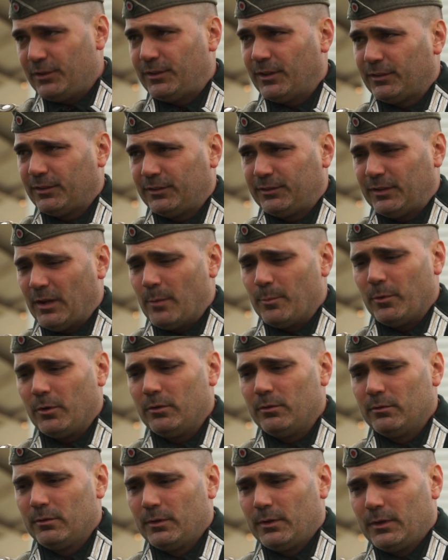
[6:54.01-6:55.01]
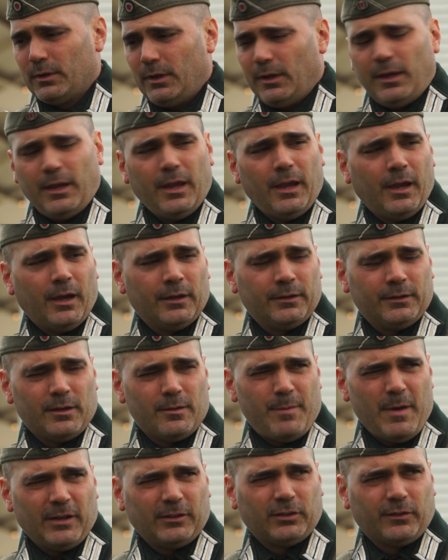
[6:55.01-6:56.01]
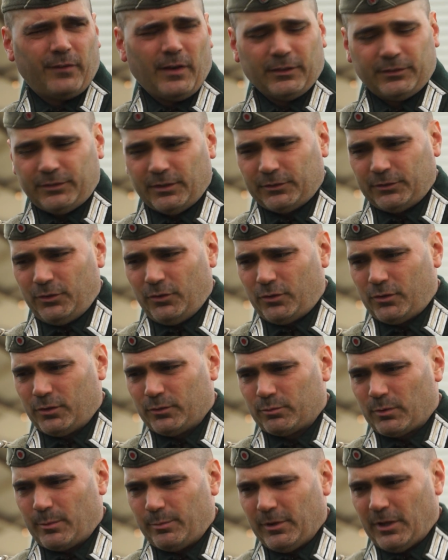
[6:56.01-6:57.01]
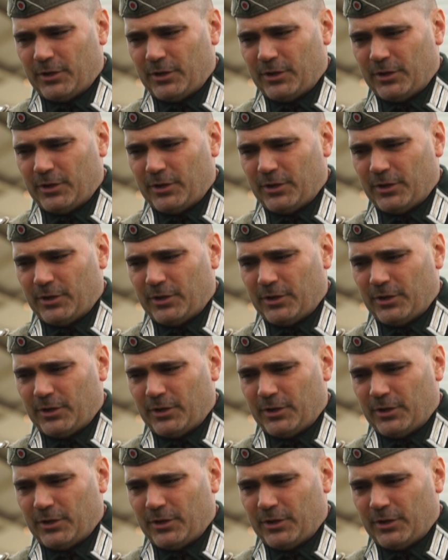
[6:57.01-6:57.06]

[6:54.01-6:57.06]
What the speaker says: disassemble, and the Panzerfaust 60 you couldn't.